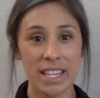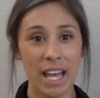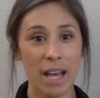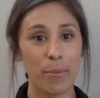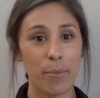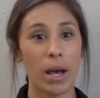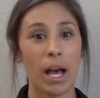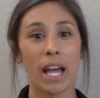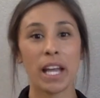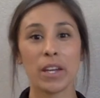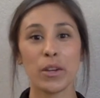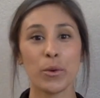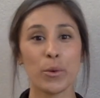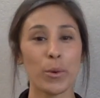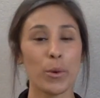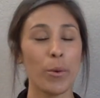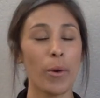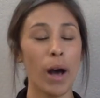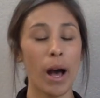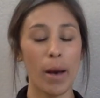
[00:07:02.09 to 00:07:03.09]
them. I
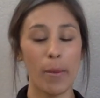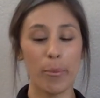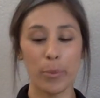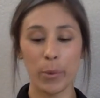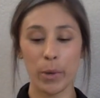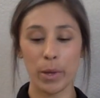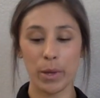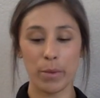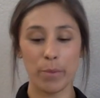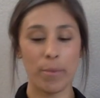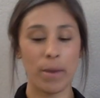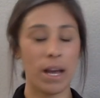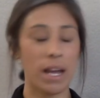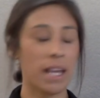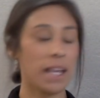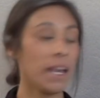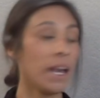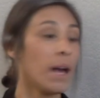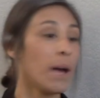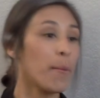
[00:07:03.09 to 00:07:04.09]
grew up with my